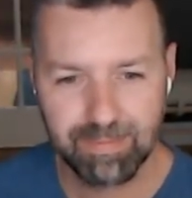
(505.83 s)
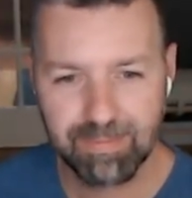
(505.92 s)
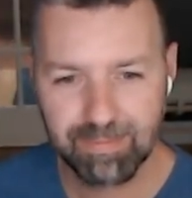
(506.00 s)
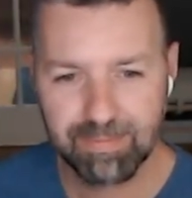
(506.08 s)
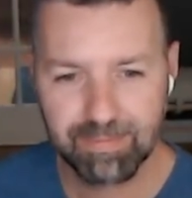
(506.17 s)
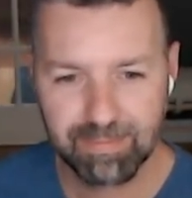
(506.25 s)

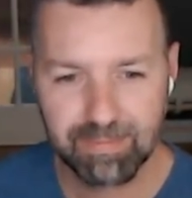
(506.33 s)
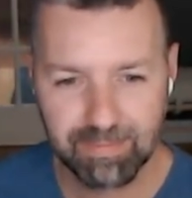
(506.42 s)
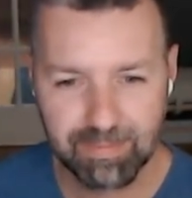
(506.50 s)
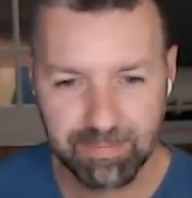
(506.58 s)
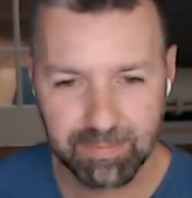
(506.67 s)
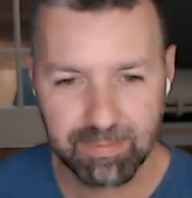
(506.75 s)

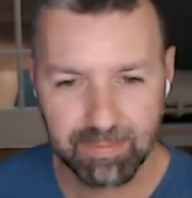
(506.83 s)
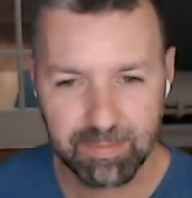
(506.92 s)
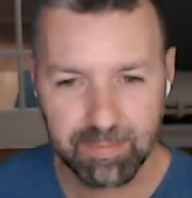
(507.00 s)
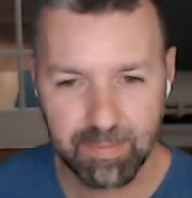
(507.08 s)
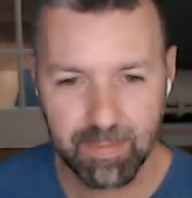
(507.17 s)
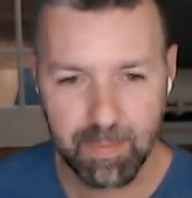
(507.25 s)

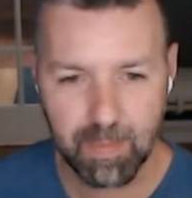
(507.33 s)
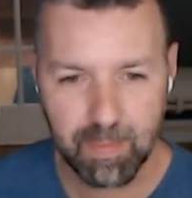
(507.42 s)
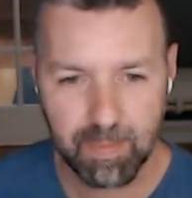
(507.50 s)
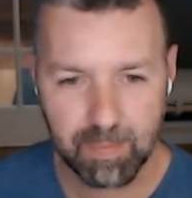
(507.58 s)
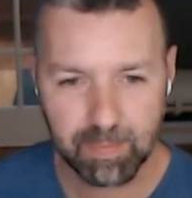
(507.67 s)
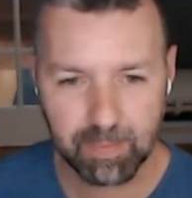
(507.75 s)

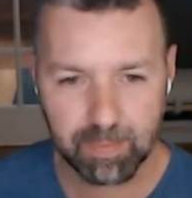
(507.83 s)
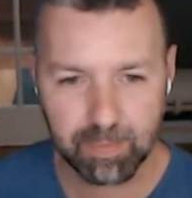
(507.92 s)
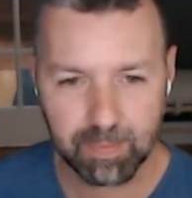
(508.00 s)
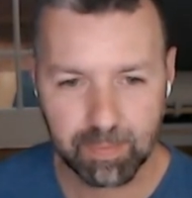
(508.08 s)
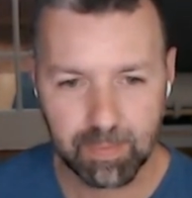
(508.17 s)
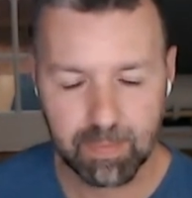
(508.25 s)

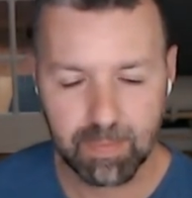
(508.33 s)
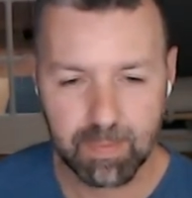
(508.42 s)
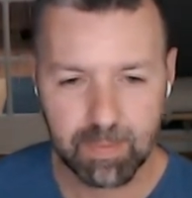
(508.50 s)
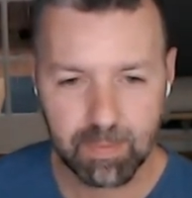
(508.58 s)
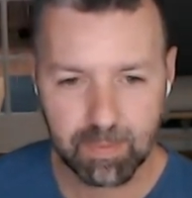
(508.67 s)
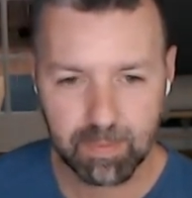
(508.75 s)

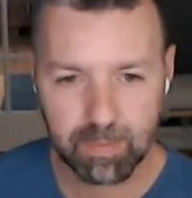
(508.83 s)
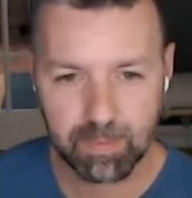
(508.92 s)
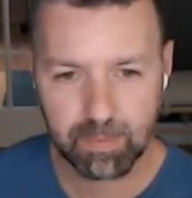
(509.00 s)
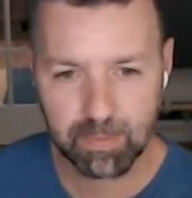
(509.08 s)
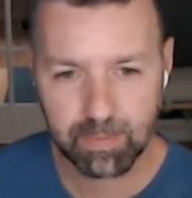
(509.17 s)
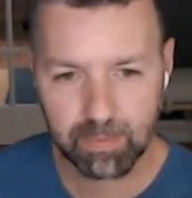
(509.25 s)

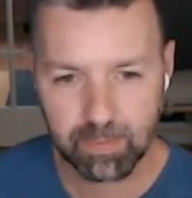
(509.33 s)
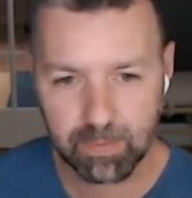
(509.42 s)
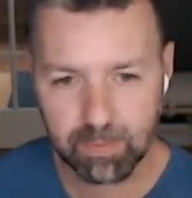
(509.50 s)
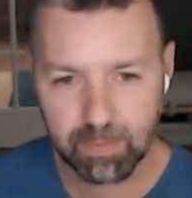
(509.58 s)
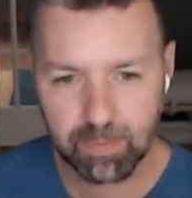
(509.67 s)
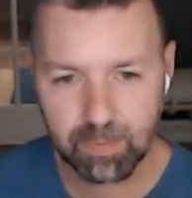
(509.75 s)

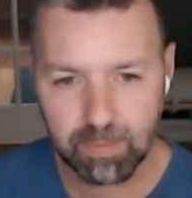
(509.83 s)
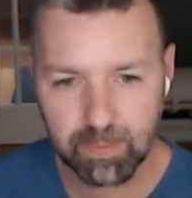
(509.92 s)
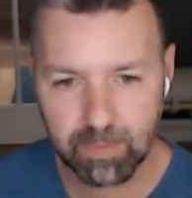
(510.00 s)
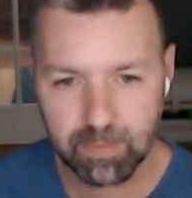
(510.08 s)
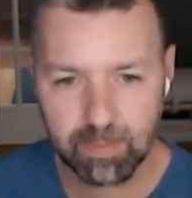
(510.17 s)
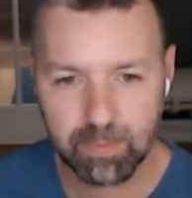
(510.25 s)

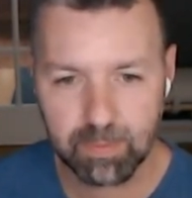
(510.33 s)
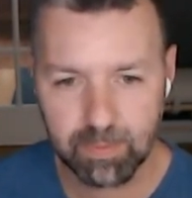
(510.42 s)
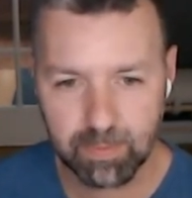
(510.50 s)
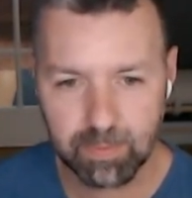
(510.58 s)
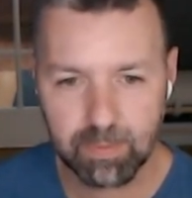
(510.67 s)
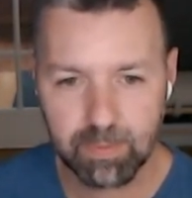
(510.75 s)

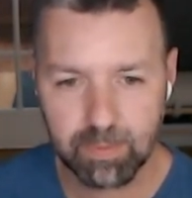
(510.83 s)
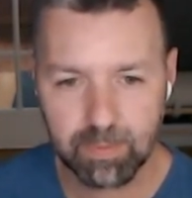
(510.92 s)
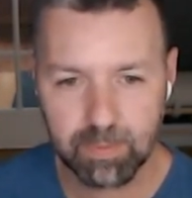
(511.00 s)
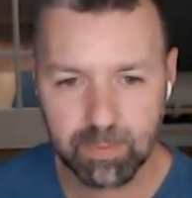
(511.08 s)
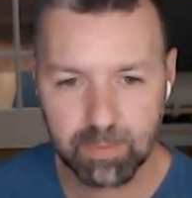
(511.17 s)
This person isn't speaking.